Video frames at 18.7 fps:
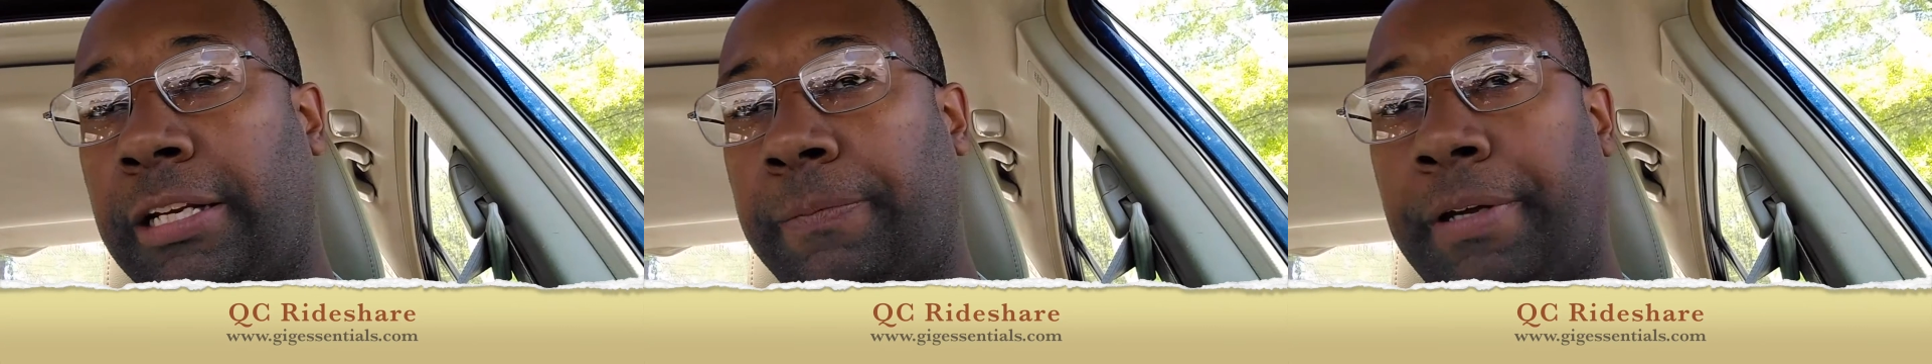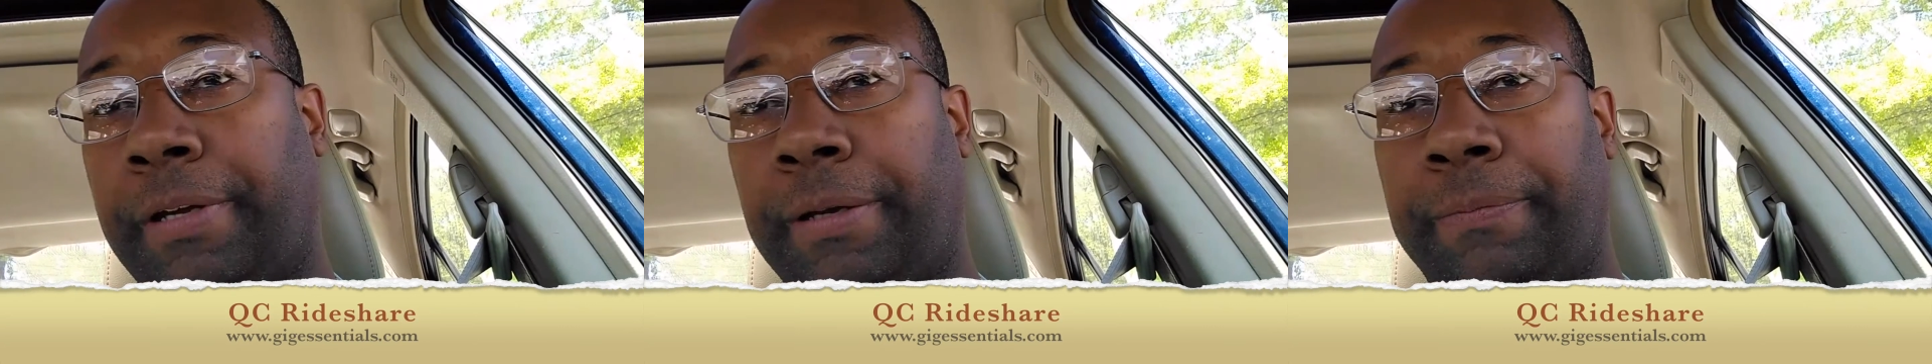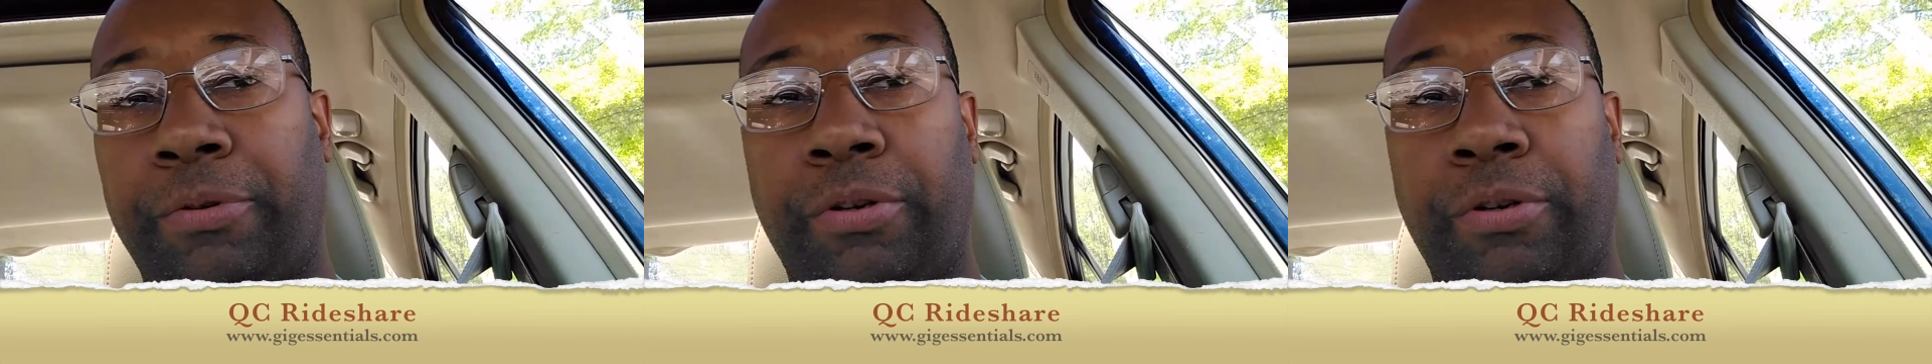the
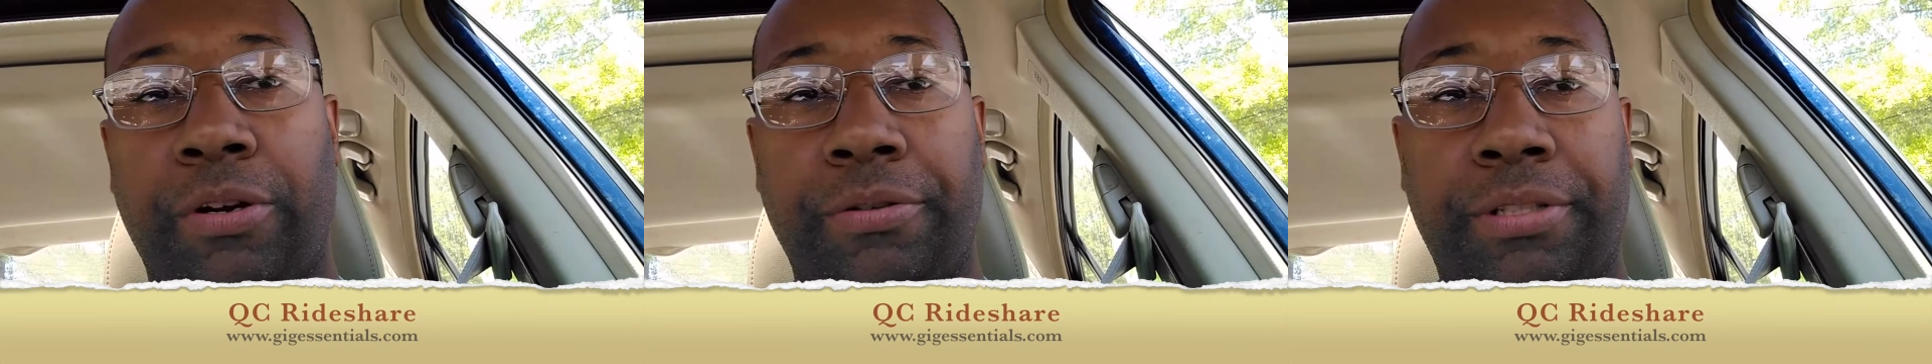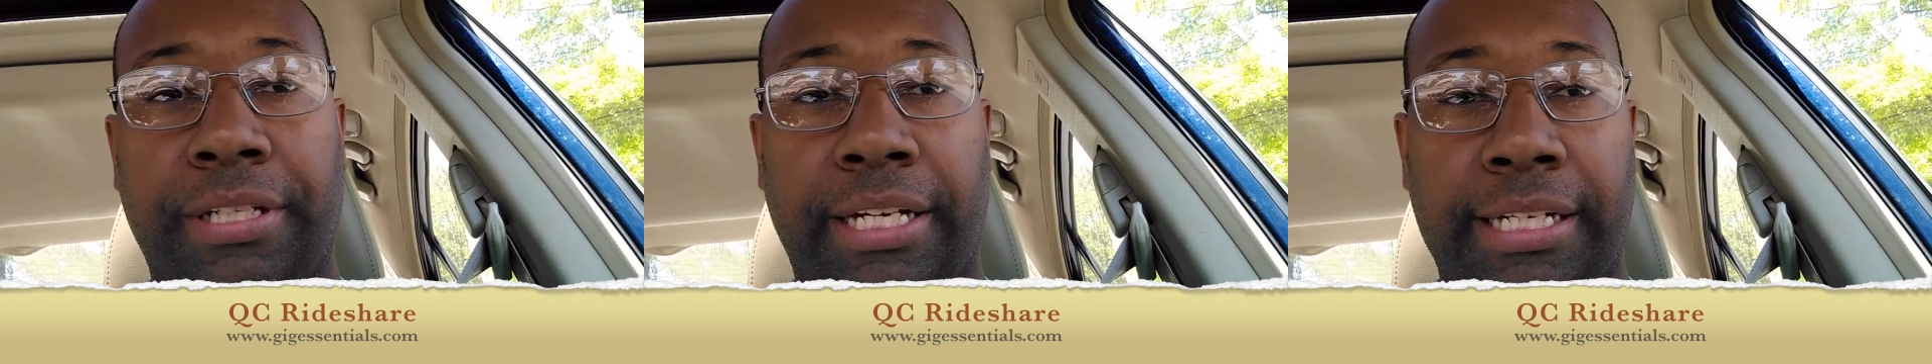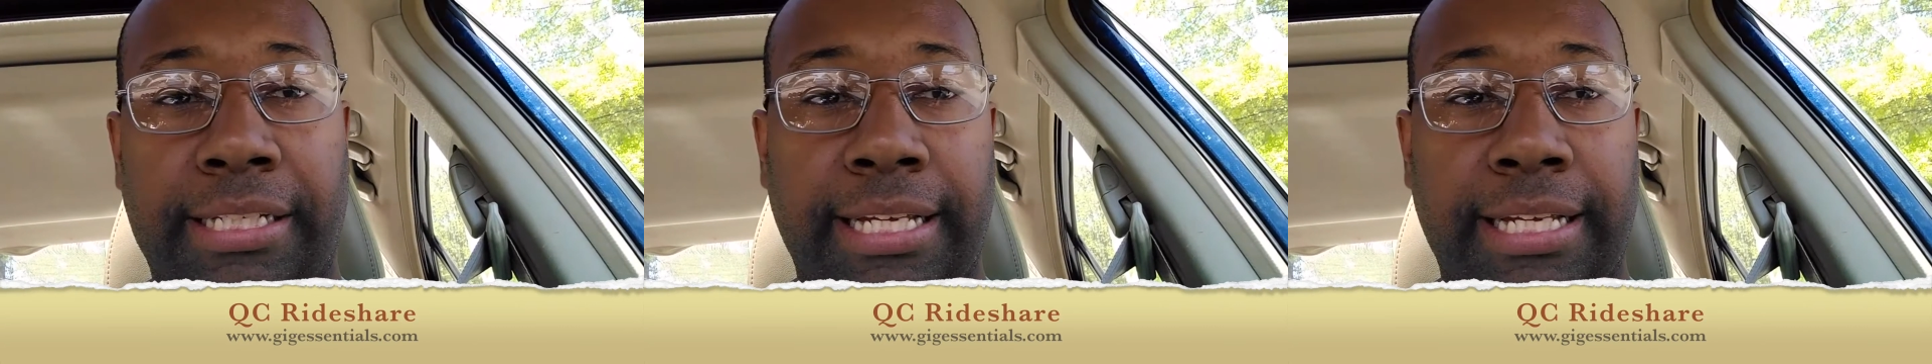people who go
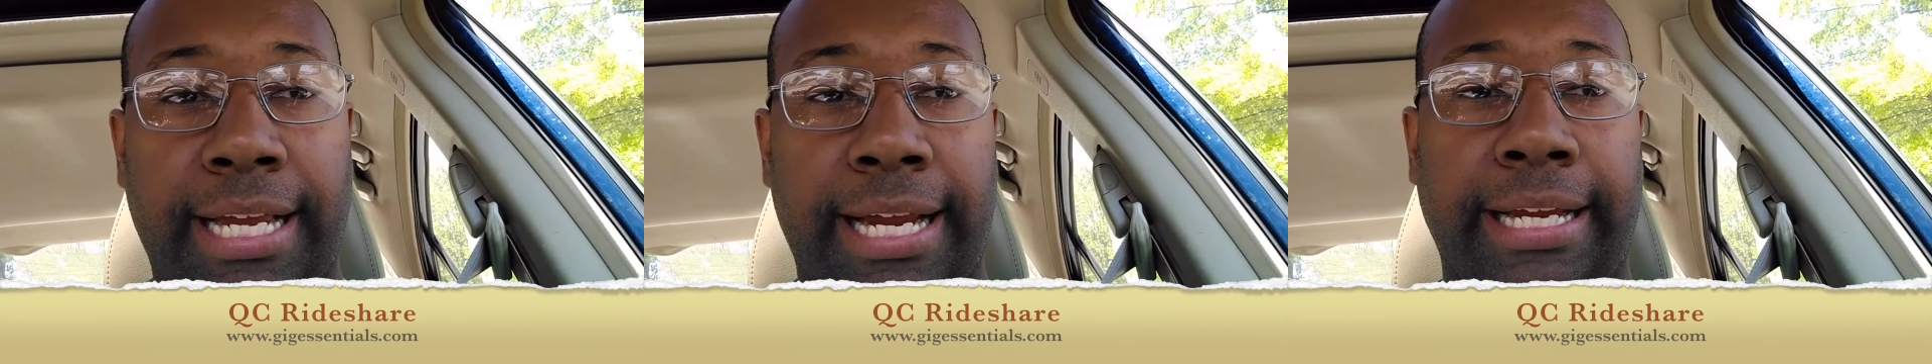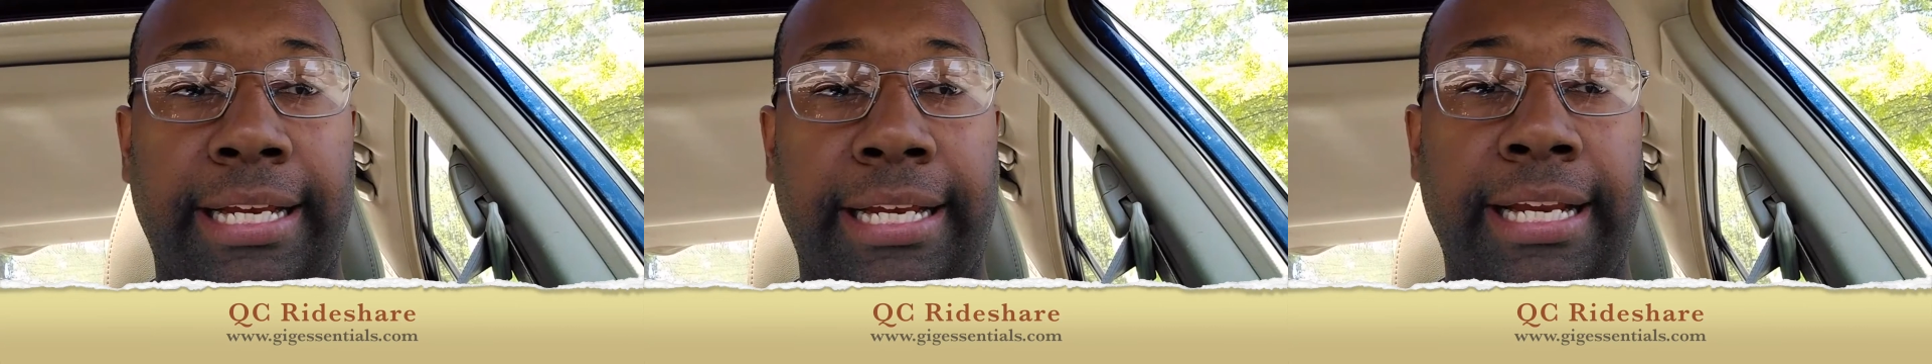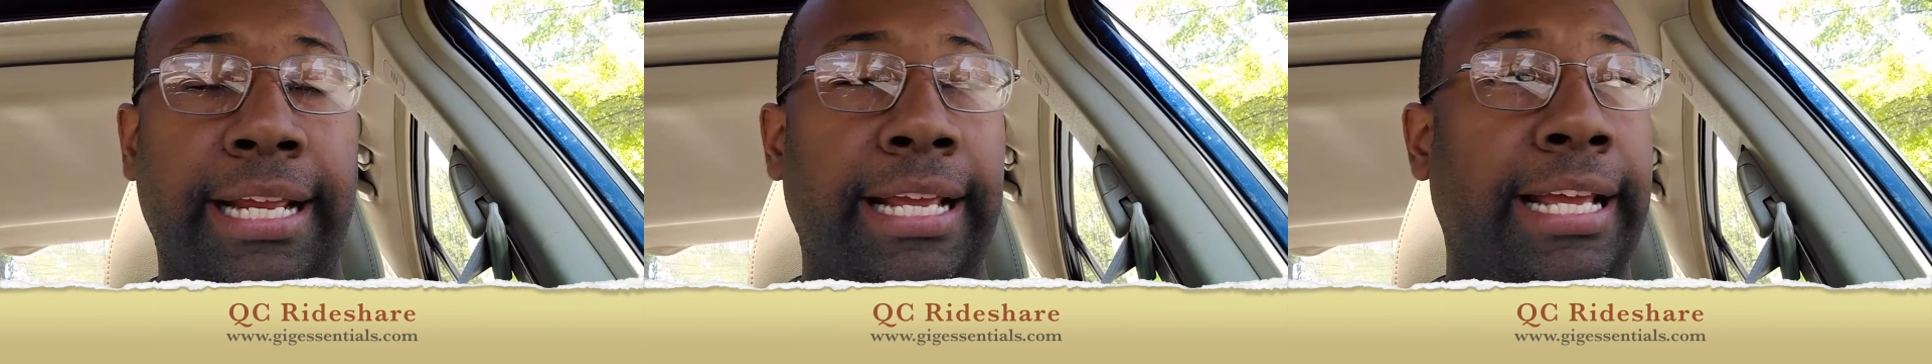to the
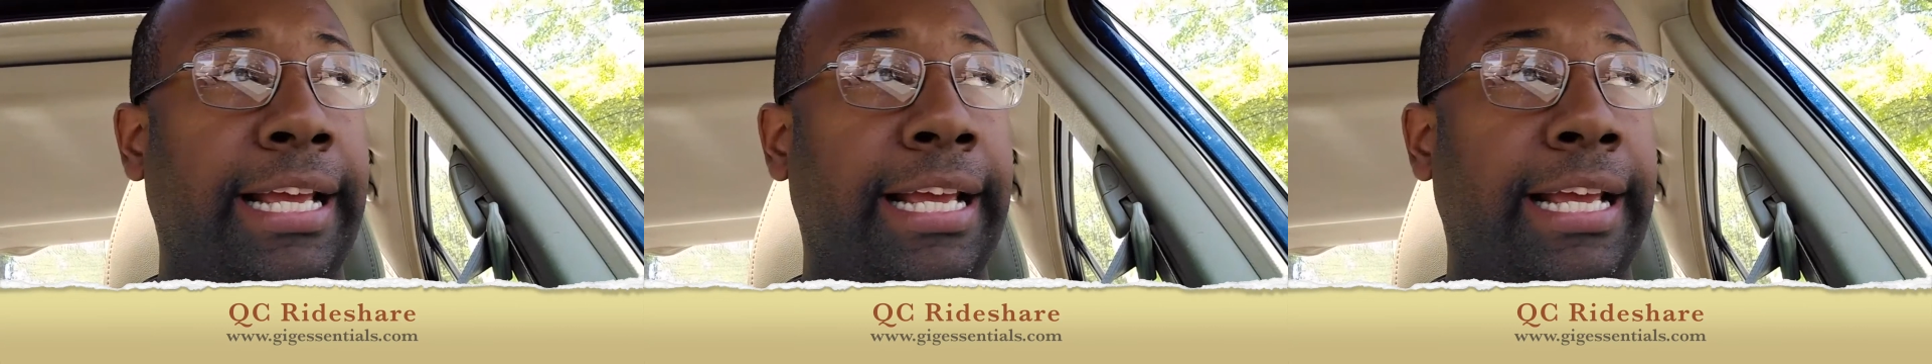site